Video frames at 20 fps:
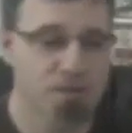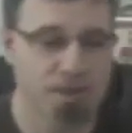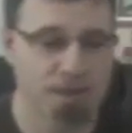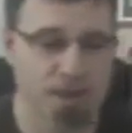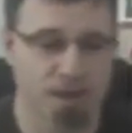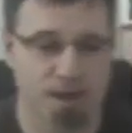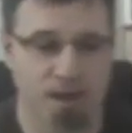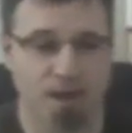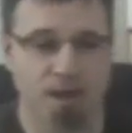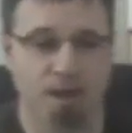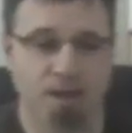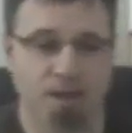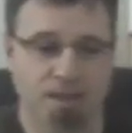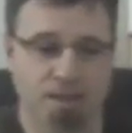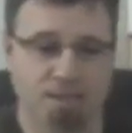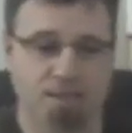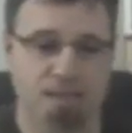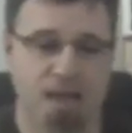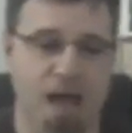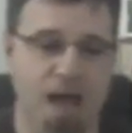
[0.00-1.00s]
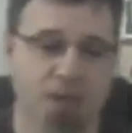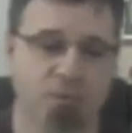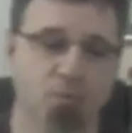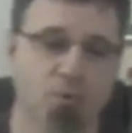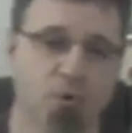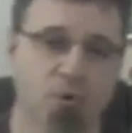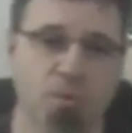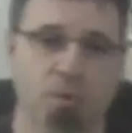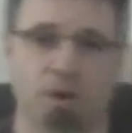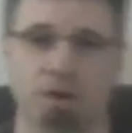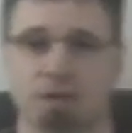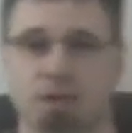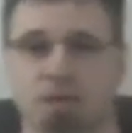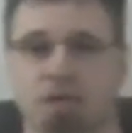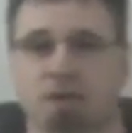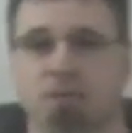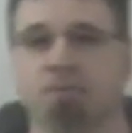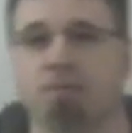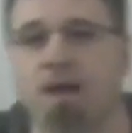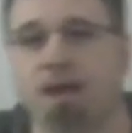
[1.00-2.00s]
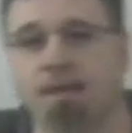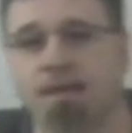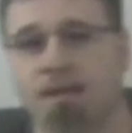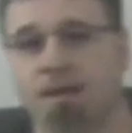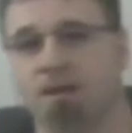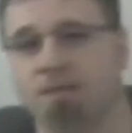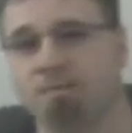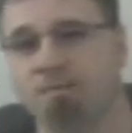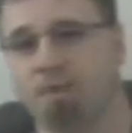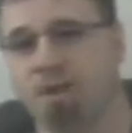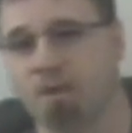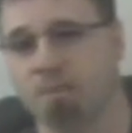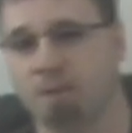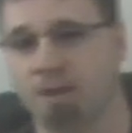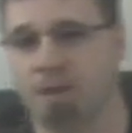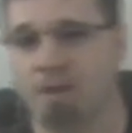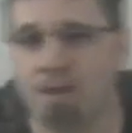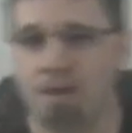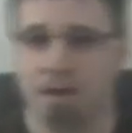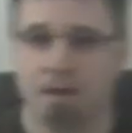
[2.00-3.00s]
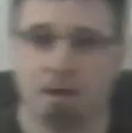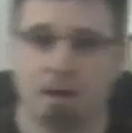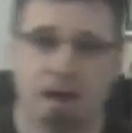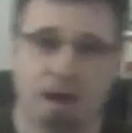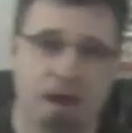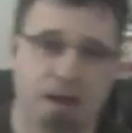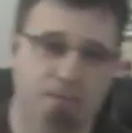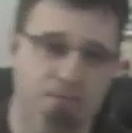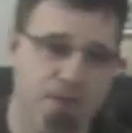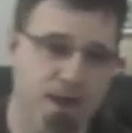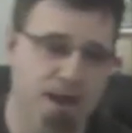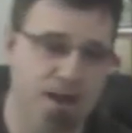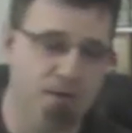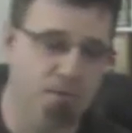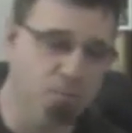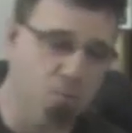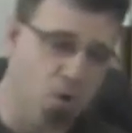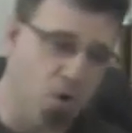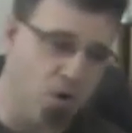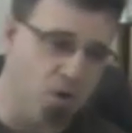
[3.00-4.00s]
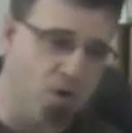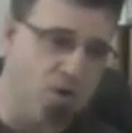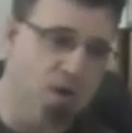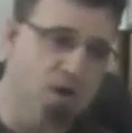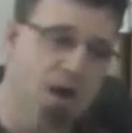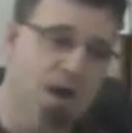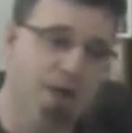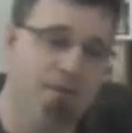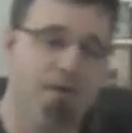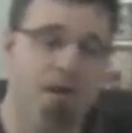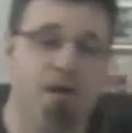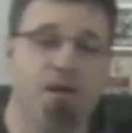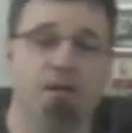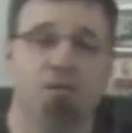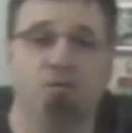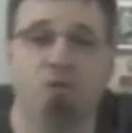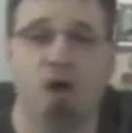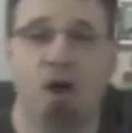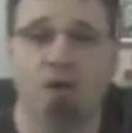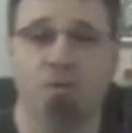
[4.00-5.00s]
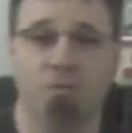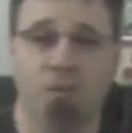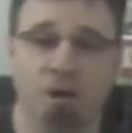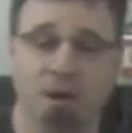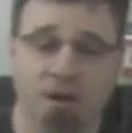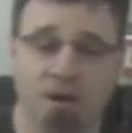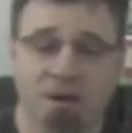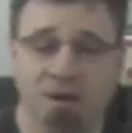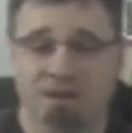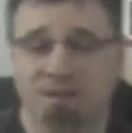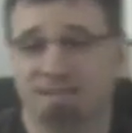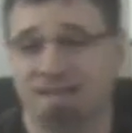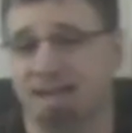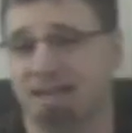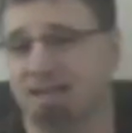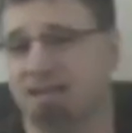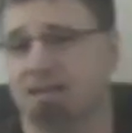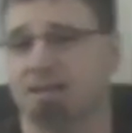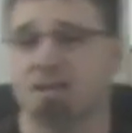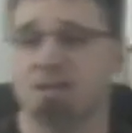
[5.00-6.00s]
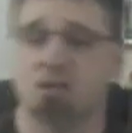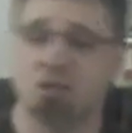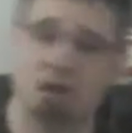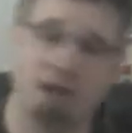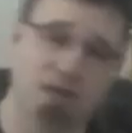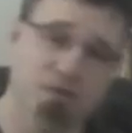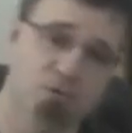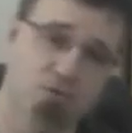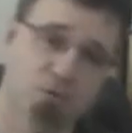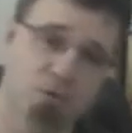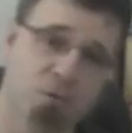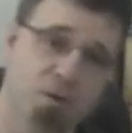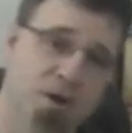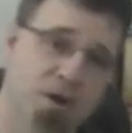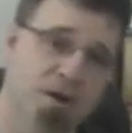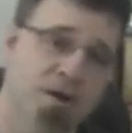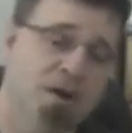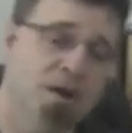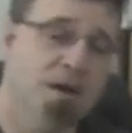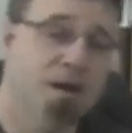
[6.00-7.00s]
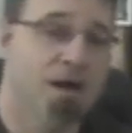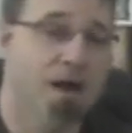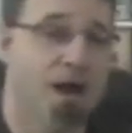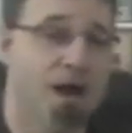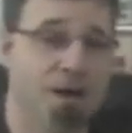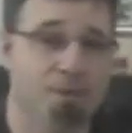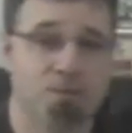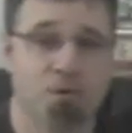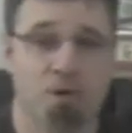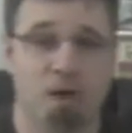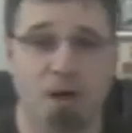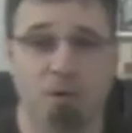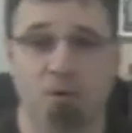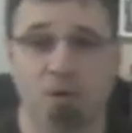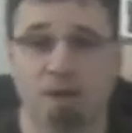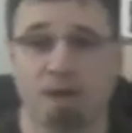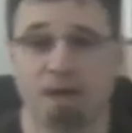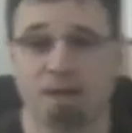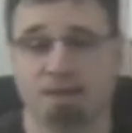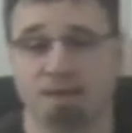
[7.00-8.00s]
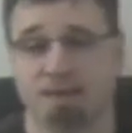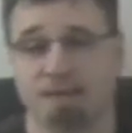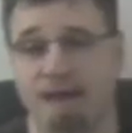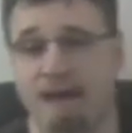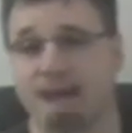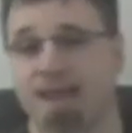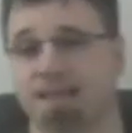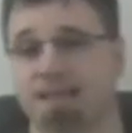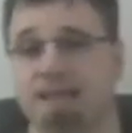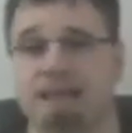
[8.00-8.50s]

the signed rule book sitting right there in front of me, ready to roll. I've already drawn a winner. Technically, Jay drew a winner, so I will cut to that at